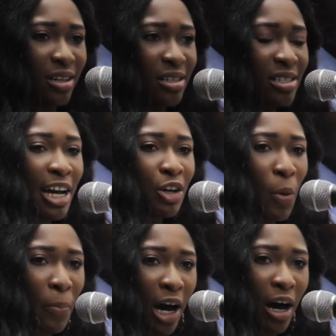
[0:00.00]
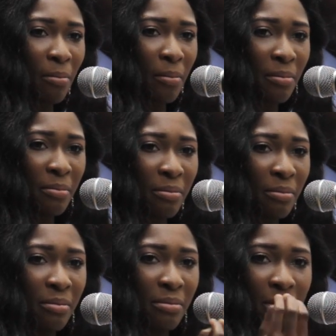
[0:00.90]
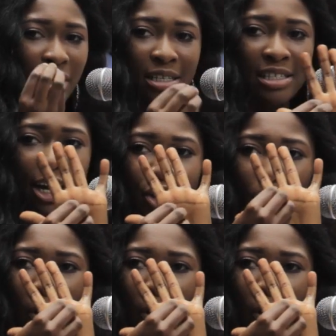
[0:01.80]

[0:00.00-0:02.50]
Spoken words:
Inside your palm. Inside your